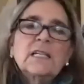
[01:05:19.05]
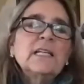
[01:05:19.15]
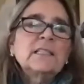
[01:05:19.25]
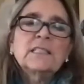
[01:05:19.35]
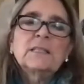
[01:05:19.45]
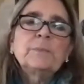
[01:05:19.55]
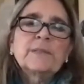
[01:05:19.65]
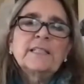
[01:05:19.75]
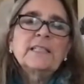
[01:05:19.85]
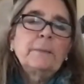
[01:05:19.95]
it's
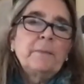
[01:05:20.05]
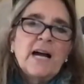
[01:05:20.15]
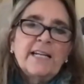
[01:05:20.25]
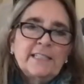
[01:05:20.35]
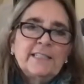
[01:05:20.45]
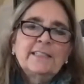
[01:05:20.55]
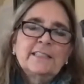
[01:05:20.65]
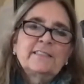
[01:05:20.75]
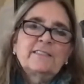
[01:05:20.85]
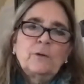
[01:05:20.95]
completely
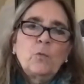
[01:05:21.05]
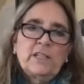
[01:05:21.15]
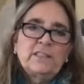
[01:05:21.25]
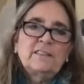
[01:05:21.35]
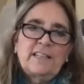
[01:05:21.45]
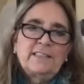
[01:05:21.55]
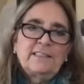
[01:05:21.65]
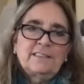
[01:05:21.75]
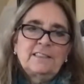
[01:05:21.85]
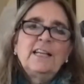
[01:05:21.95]
mindless in one
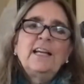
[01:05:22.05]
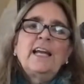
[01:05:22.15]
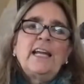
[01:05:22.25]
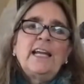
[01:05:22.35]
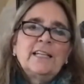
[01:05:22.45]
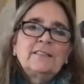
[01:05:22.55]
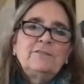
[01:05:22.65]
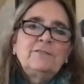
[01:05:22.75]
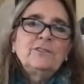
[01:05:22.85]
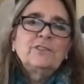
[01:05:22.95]
sense,
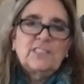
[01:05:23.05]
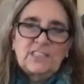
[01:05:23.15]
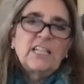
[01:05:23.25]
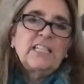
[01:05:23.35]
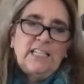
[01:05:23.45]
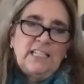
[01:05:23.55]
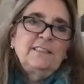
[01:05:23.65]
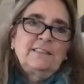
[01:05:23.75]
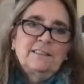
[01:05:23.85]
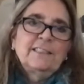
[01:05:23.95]
and
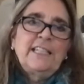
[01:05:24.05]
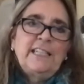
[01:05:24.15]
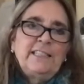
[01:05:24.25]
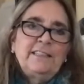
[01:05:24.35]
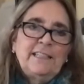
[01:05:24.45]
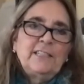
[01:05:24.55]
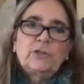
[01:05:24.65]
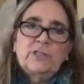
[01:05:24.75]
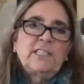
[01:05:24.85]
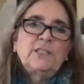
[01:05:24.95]
stunningly
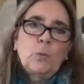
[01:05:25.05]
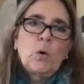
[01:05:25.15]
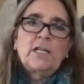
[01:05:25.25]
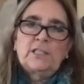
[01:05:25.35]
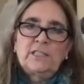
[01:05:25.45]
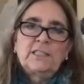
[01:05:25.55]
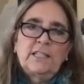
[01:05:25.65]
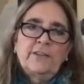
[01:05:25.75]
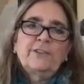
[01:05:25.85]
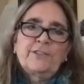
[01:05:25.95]
interesting to watch in
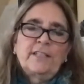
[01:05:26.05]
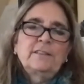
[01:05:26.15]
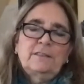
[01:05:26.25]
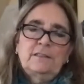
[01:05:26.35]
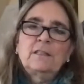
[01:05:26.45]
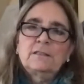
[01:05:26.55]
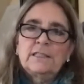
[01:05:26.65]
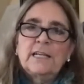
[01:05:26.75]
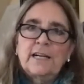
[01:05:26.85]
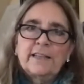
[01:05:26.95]
another sense. So
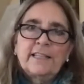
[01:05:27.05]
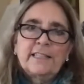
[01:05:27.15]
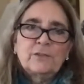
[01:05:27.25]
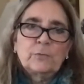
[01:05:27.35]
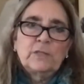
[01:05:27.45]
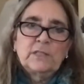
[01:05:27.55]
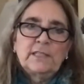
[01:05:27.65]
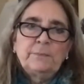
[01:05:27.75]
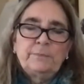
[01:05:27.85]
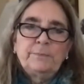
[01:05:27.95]
yeah, I think it's
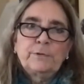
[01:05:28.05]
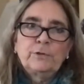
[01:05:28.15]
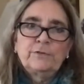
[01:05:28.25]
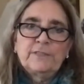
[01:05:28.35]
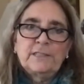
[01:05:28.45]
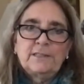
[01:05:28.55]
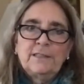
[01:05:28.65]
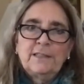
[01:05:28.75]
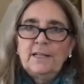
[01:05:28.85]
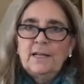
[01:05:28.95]
really proven
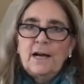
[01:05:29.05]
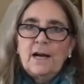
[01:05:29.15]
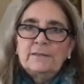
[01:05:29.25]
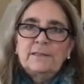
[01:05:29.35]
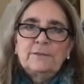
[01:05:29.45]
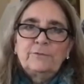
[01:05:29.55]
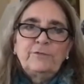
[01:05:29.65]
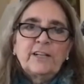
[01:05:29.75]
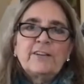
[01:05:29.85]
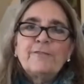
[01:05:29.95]

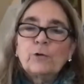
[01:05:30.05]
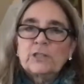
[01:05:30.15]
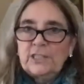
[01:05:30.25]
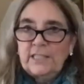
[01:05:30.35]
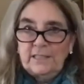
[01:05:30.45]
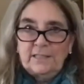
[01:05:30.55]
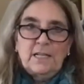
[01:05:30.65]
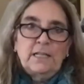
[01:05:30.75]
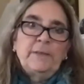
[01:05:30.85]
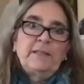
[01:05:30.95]
very fortunate
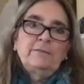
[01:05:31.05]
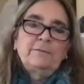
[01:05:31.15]
timing.